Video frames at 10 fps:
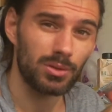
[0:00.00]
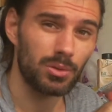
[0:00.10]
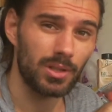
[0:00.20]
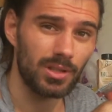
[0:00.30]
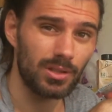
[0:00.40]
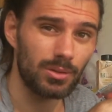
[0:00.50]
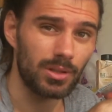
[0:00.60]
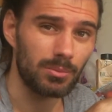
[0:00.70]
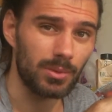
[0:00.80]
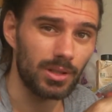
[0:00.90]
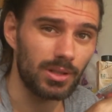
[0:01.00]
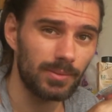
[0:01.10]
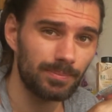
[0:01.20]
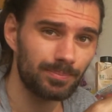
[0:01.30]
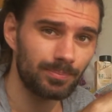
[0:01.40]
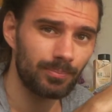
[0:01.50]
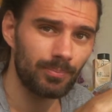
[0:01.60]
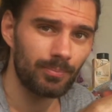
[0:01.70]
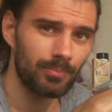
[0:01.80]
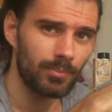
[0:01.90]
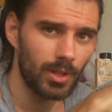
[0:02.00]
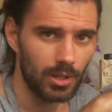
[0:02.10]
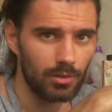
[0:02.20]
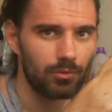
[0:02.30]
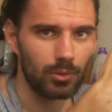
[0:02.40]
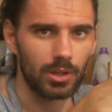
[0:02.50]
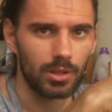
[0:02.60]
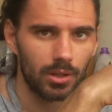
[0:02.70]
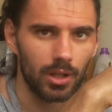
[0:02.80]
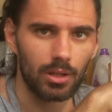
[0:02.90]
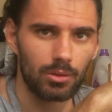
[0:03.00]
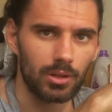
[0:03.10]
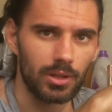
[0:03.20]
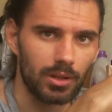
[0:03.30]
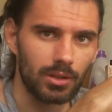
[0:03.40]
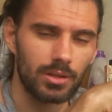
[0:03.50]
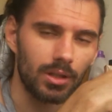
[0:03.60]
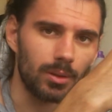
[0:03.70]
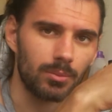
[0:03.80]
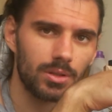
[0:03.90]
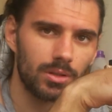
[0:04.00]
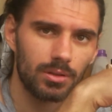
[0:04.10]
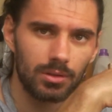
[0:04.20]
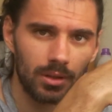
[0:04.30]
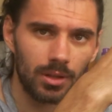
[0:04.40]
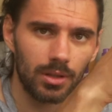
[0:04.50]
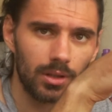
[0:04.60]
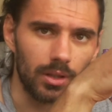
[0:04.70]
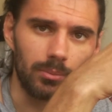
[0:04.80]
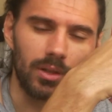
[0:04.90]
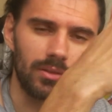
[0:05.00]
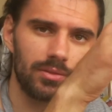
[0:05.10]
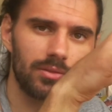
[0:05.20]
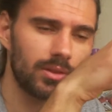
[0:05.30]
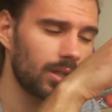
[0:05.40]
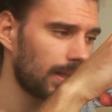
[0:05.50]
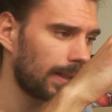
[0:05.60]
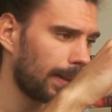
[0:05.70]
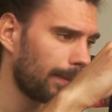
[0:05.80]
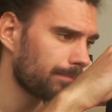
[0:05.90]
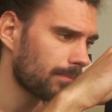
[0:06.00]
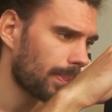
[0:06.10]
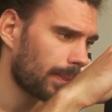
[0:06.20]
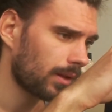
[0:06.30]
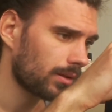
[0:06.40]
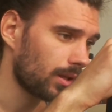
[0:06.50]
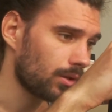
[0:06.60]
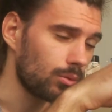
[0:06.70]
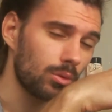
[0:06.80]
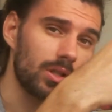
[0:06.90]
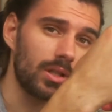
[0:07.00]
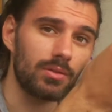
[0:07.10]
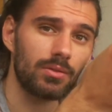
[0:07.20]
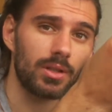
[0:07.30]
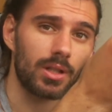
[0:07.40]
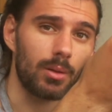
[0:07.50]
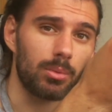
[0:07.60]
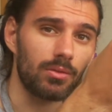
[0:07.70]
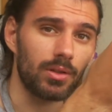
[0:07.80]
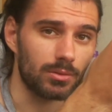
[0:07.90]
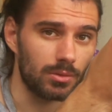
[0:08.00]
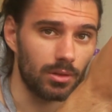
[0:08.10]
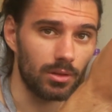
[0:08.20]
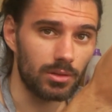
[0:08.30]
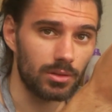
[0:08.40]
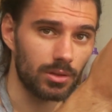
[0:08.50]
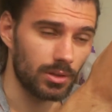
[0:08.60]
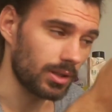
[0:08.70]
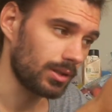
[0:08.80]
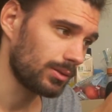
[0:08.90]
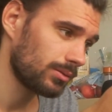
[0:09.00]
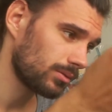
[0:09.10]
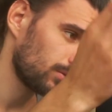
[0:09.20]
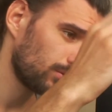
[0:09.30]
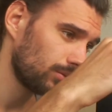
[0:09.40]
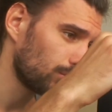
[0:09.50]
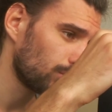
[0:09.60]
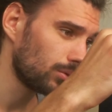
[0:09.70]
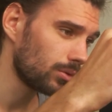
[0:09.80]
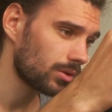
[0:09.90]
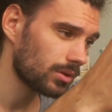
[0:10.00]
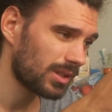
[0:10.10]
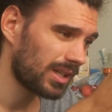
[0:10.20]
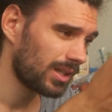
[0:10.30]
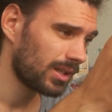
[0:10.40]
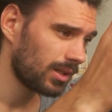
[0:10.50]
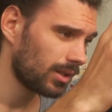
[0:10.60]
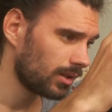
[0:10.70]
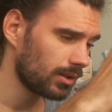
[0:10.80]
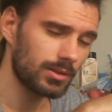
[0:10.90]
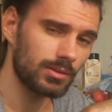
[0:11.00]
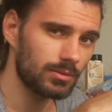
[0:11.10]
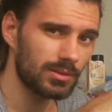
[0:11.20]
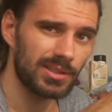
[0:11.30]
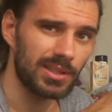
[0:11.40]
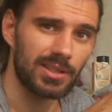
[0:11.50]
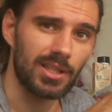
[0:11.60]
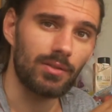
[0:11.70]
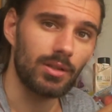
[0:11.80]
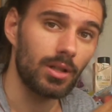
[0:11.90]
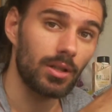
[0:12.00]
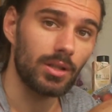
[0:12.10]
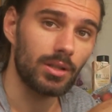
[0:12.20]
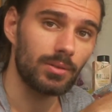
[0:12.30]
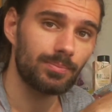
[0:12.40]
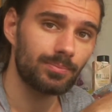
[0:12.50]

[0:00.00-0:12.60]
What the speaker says: trade that you can make if we are calculating it times a month, that you would save a couple of $100. And now you could use 6-7 other